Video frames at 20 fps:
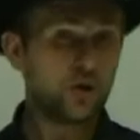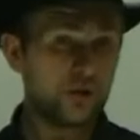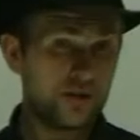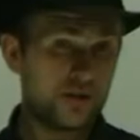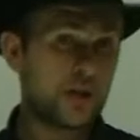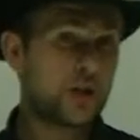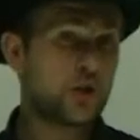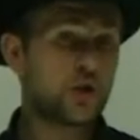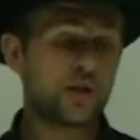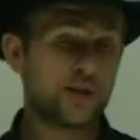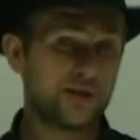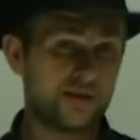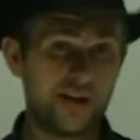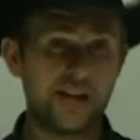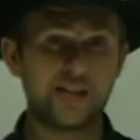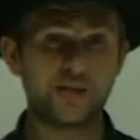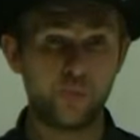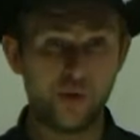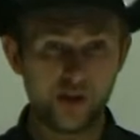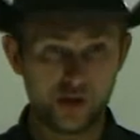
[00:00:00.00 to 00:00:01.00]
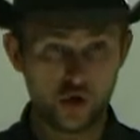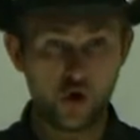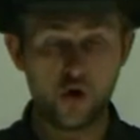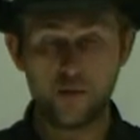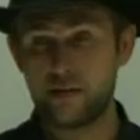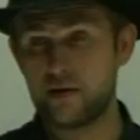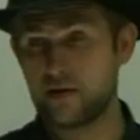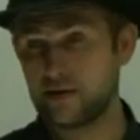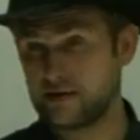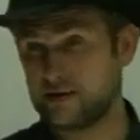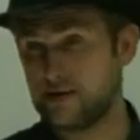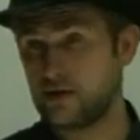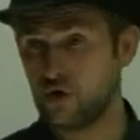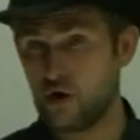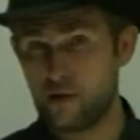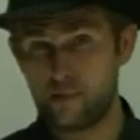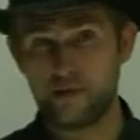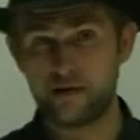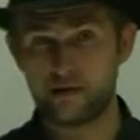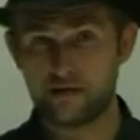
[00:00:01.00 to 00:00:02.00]
and you can teach it as one
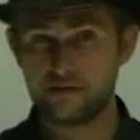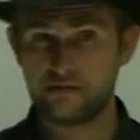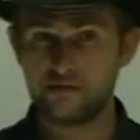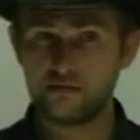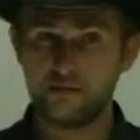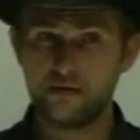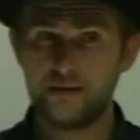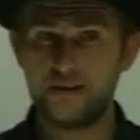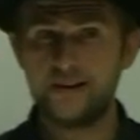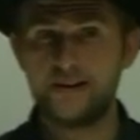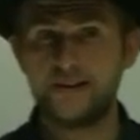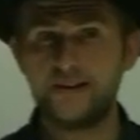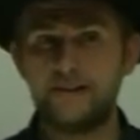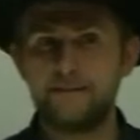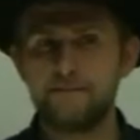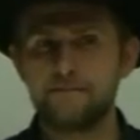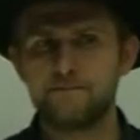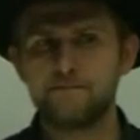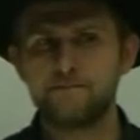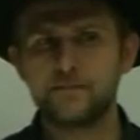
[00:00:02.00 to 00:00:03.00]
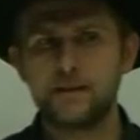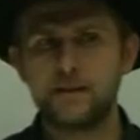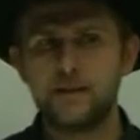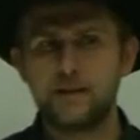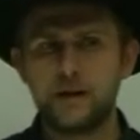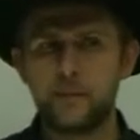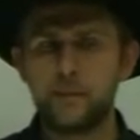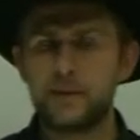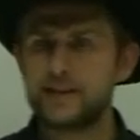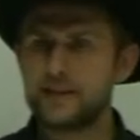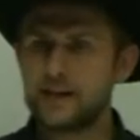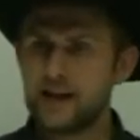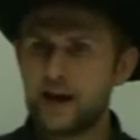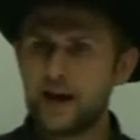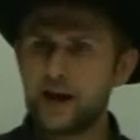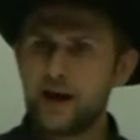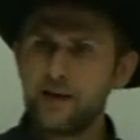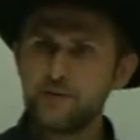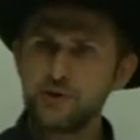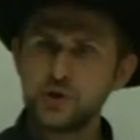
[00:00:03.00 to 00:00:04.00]
topic, as a topic.
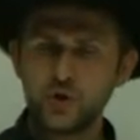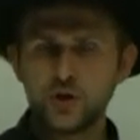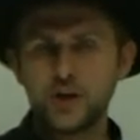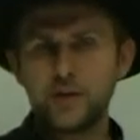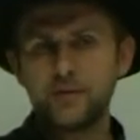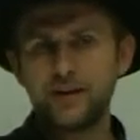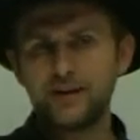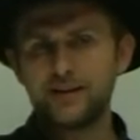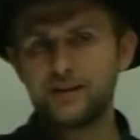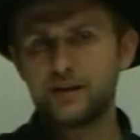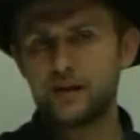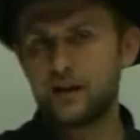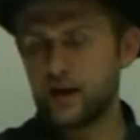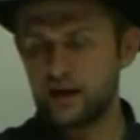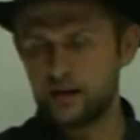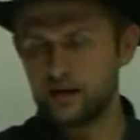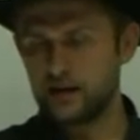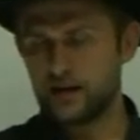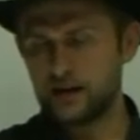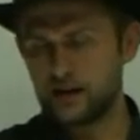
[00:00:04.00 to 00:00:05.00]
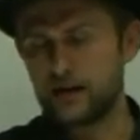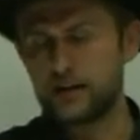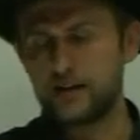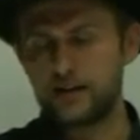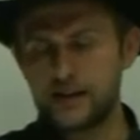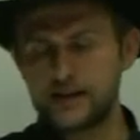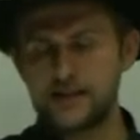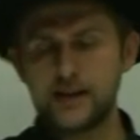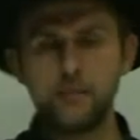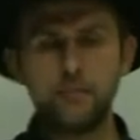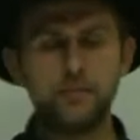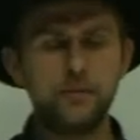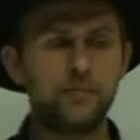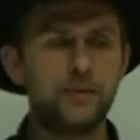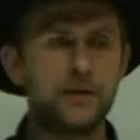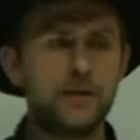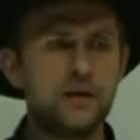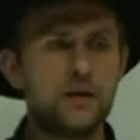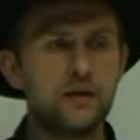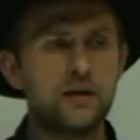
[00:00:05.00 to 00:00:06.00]
But I was talking about the
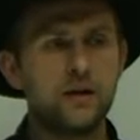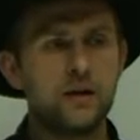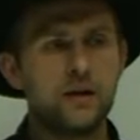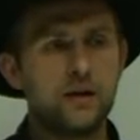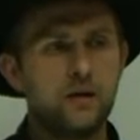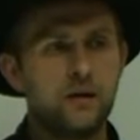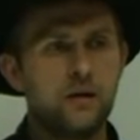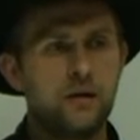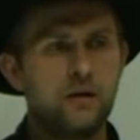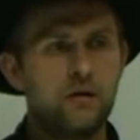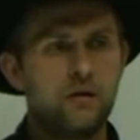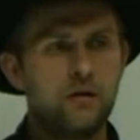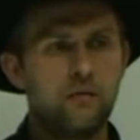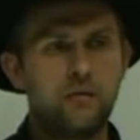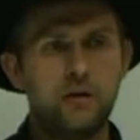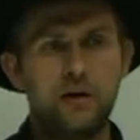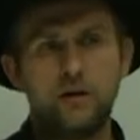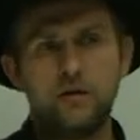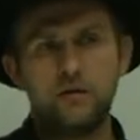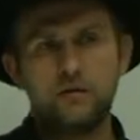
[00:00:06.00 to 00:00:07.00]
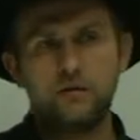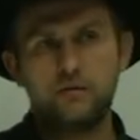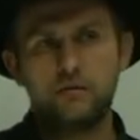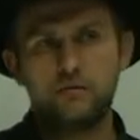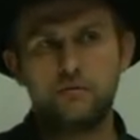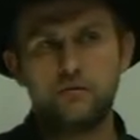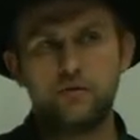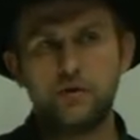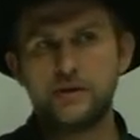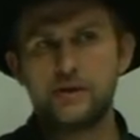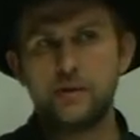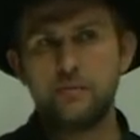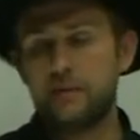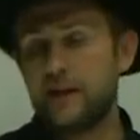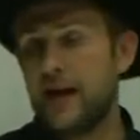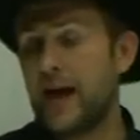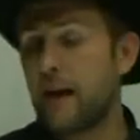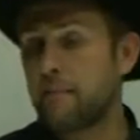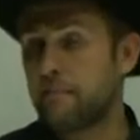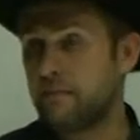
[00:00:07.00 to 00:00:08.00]
example being, well, for
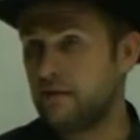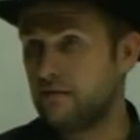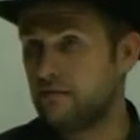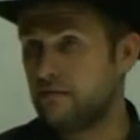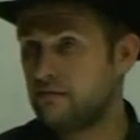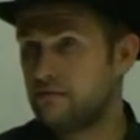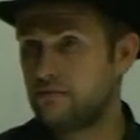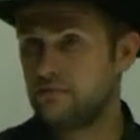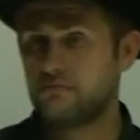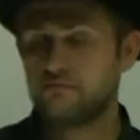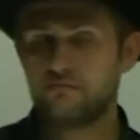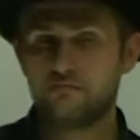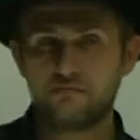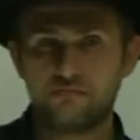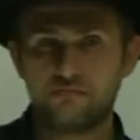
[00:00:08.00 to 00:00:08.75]
example, happen.